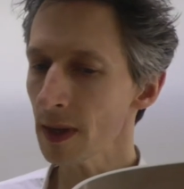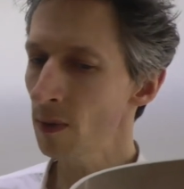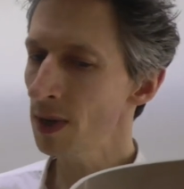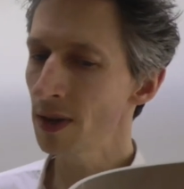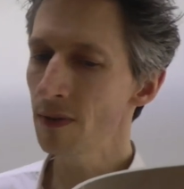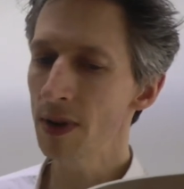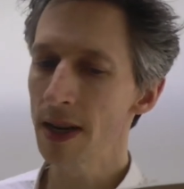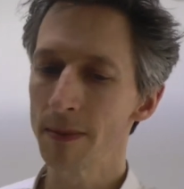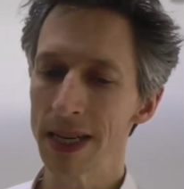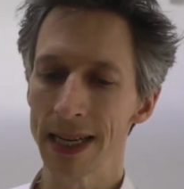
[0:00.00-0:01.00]
"What you
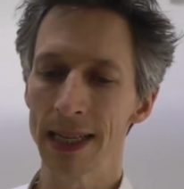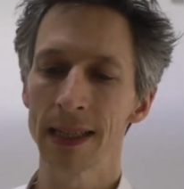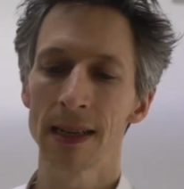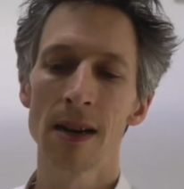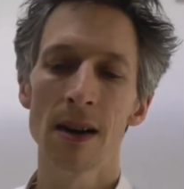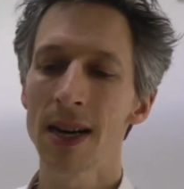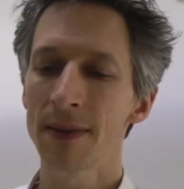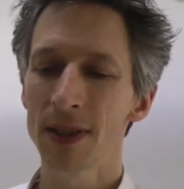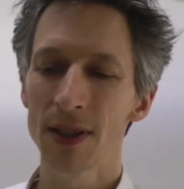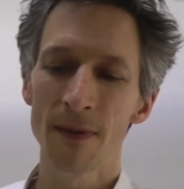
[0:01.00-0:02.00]
really mean is I have
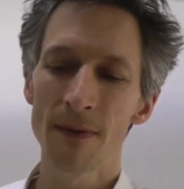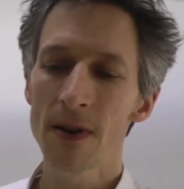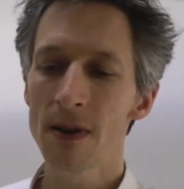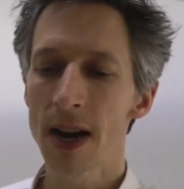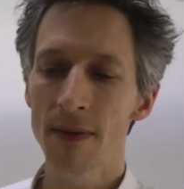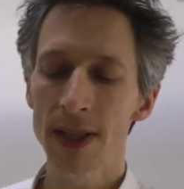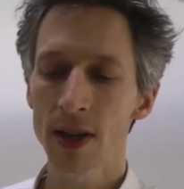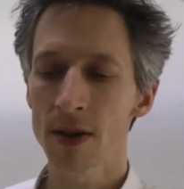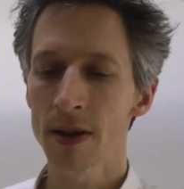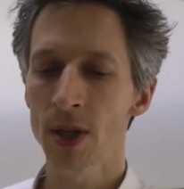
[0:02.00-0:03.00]
to defer every
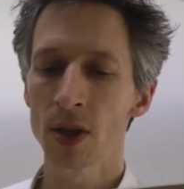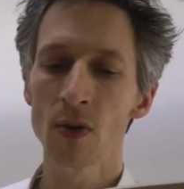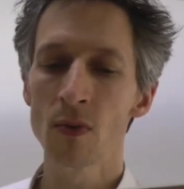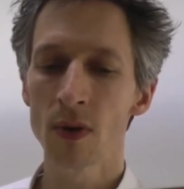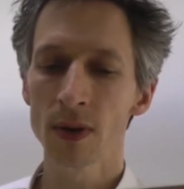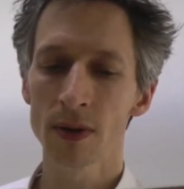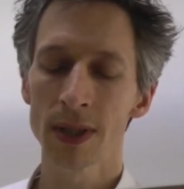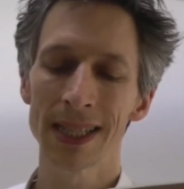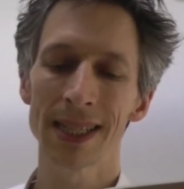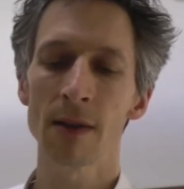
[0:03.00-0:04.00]
time to your wanton
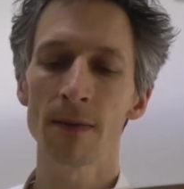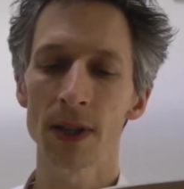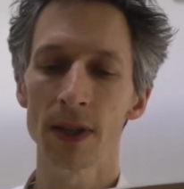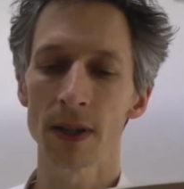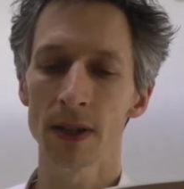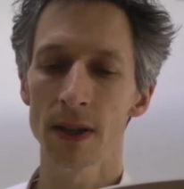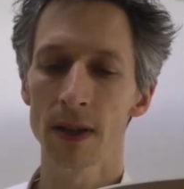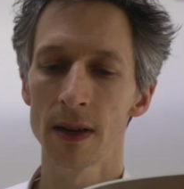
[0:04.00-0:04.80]
selfishness."